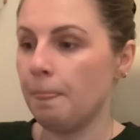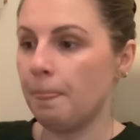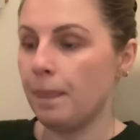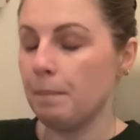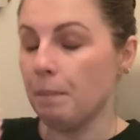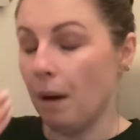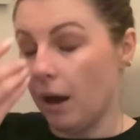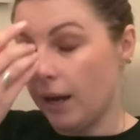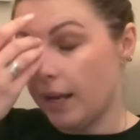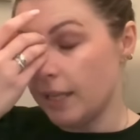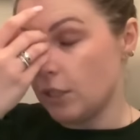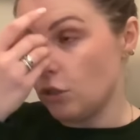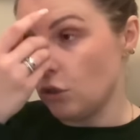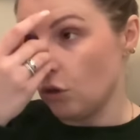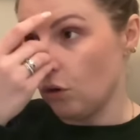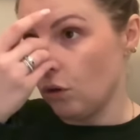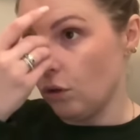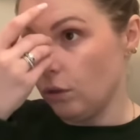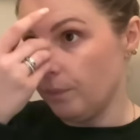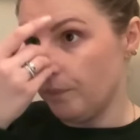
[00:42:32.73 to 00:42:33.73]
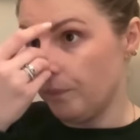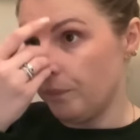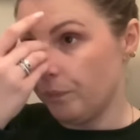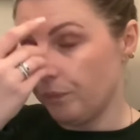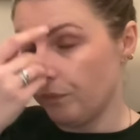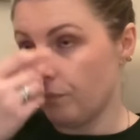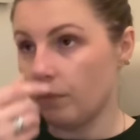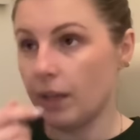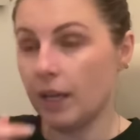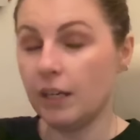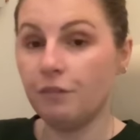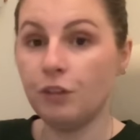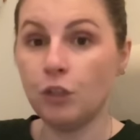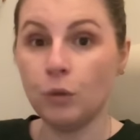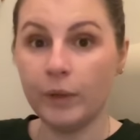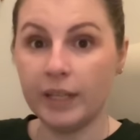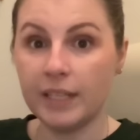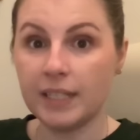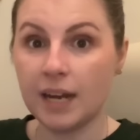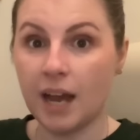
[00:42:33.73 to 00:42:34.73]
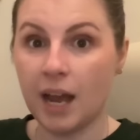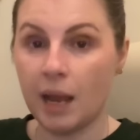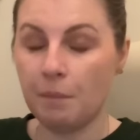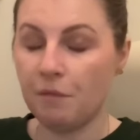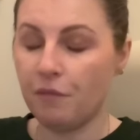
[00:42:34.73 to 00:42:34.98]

market stall in a few weeks' time.